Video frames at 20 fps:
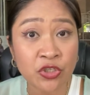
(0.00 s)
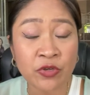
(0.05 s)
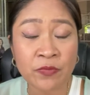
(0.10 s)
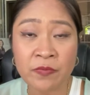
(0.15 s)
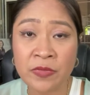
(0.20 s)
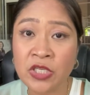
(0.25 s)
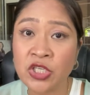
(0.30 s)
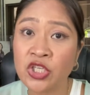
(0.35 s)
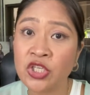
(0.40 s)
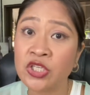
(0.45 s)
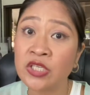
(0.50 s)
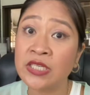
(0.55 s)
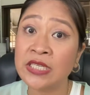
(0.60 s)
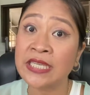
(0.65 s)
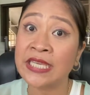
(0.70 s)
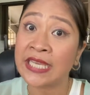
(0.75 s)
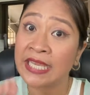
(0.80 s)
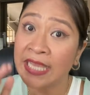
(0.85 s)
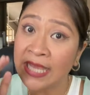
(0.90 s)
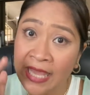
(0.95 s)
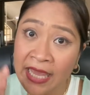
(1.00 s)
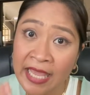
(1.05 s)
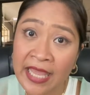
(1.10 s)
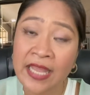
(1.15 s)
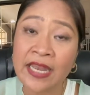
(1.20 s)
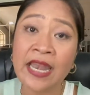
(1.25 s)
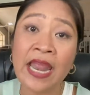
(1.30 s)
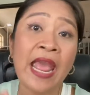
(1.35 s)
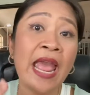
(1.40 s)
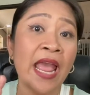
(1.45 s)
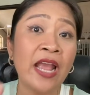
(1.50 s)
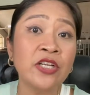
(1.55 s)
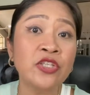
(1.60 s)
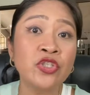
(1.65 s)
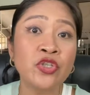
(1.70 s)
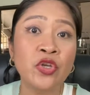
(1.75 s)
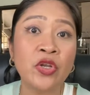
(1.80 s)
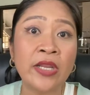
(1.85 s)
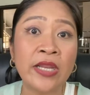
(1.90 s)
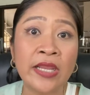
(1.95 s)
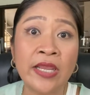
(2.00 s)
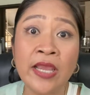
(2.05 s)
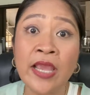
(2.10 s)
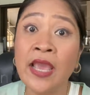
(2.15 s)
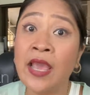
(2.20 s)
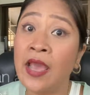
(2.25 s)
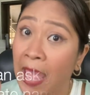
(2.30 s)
Commission can actually